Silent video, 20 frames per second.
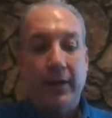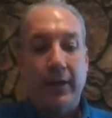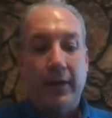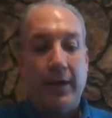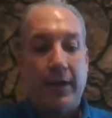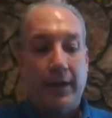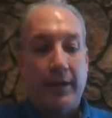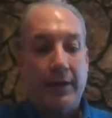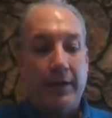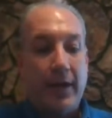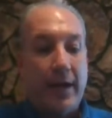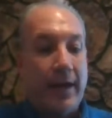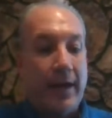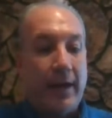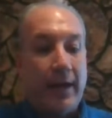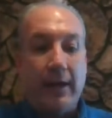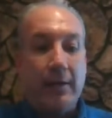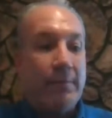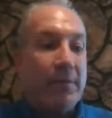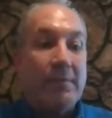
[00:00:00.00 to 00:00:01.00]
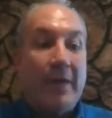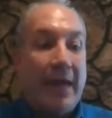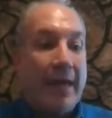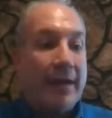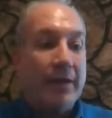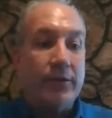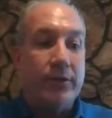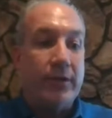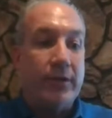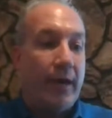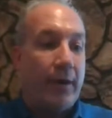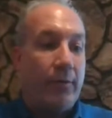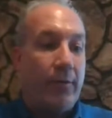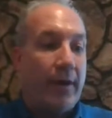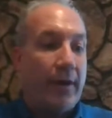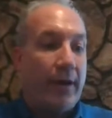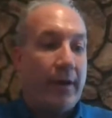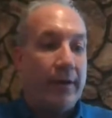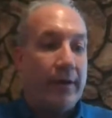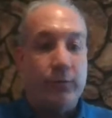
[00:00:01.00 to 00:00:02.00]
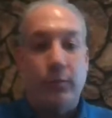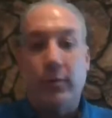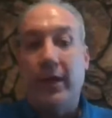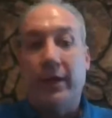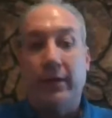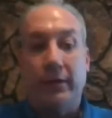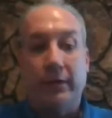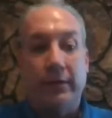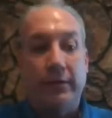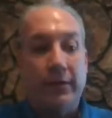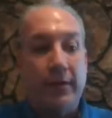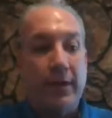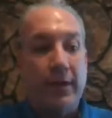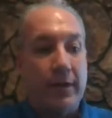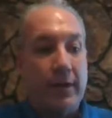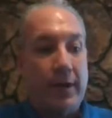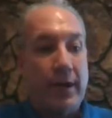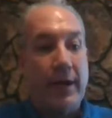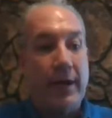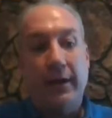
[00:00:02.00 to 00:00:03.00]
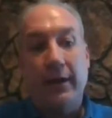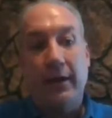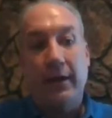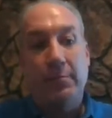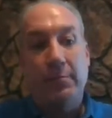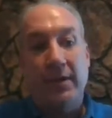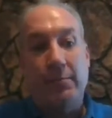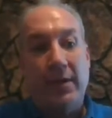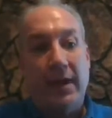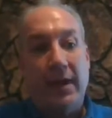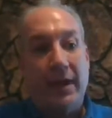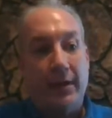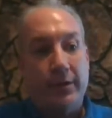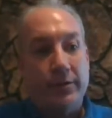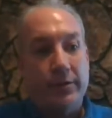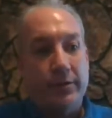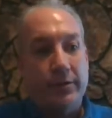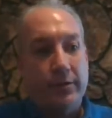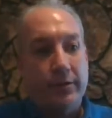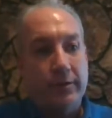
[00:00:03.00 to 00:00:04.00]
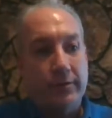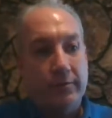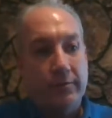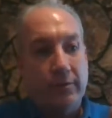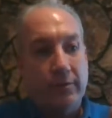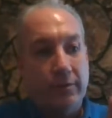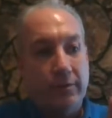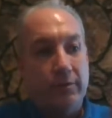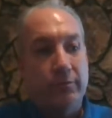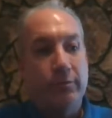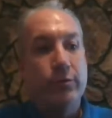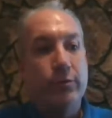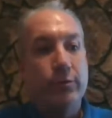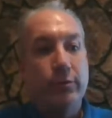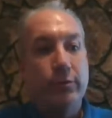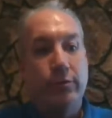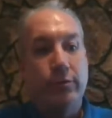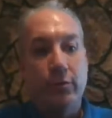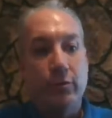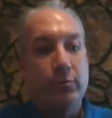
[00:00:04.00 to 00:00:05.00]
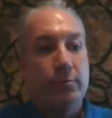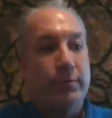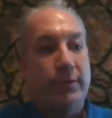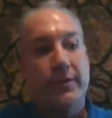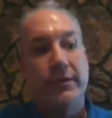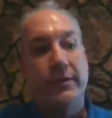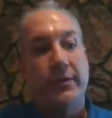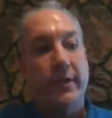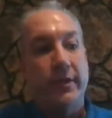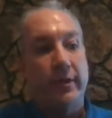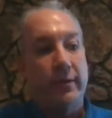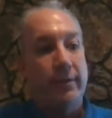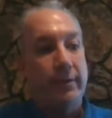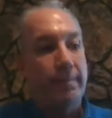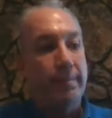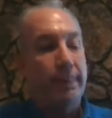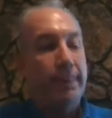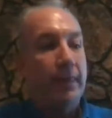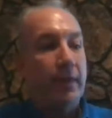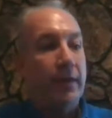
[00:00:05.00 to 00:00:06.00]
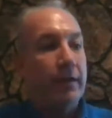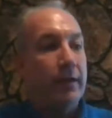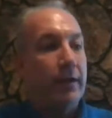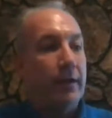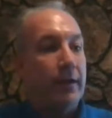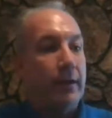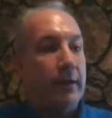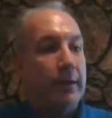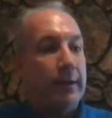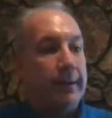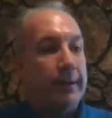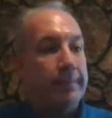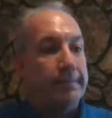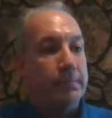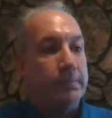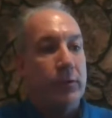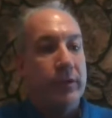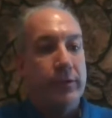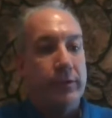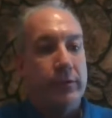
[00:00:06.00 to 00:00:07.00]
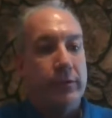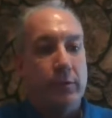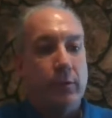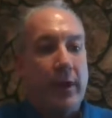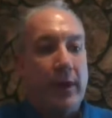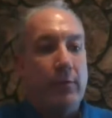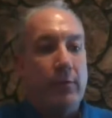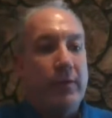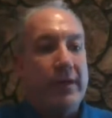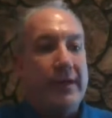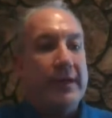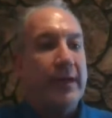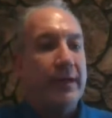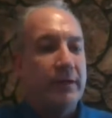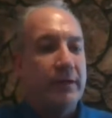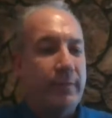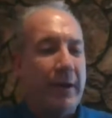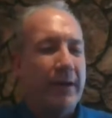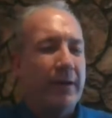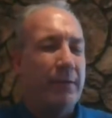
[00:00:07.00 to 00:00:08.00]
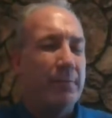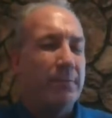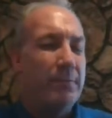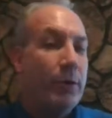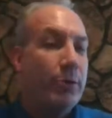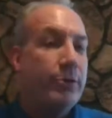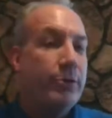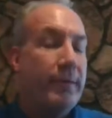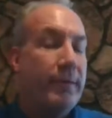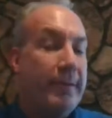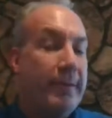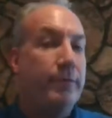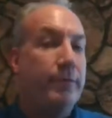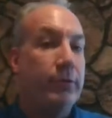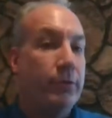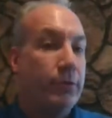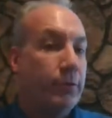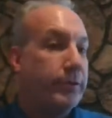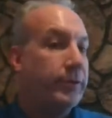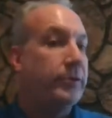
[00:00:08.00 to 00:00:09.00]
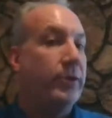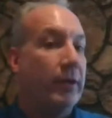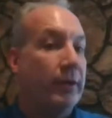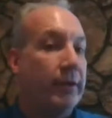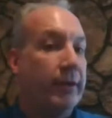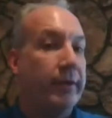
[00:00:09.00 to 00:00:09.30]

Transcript: and and it can be managed that way as well uh, and it can be managed through the room pc um, which is the way we expect most people to install it